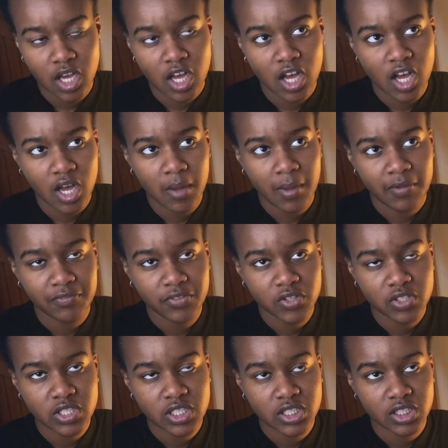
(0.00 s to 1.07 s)
I feel
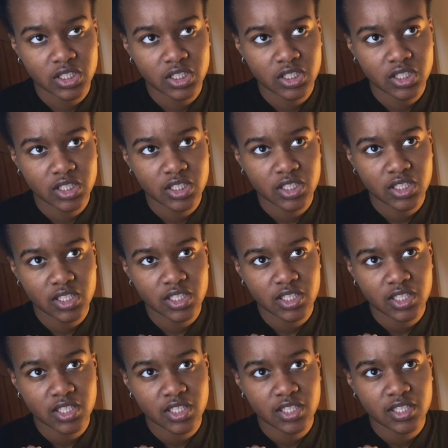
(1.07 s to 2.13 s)
like
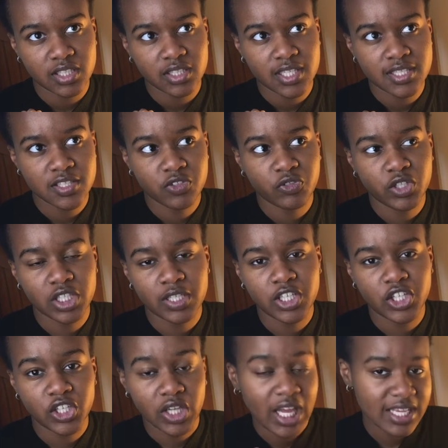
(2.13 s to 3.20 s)
that's a really
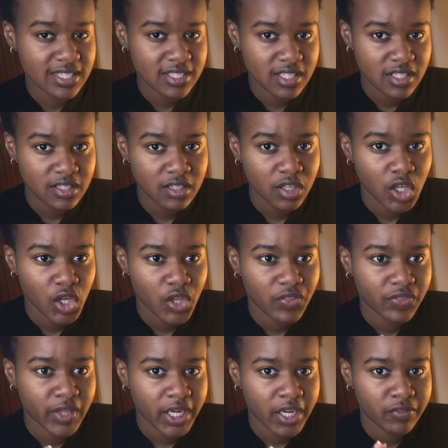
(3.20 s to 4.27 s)
good lesson
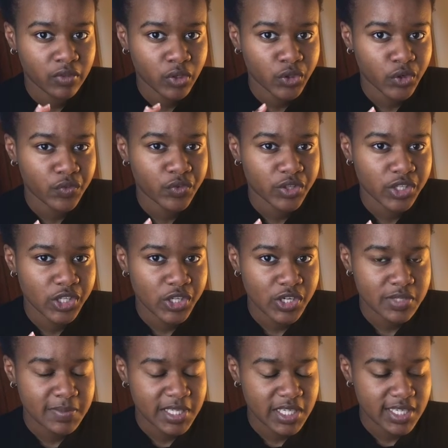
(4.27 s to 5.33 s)
that I've learned over the years,
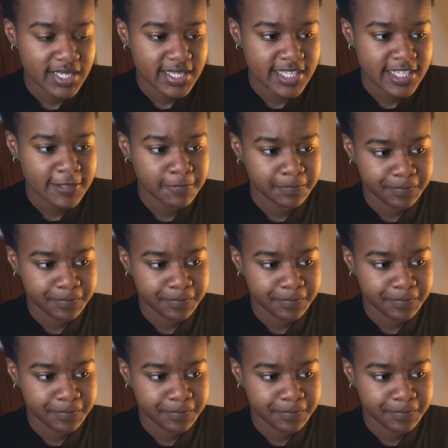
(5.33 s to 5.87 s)
because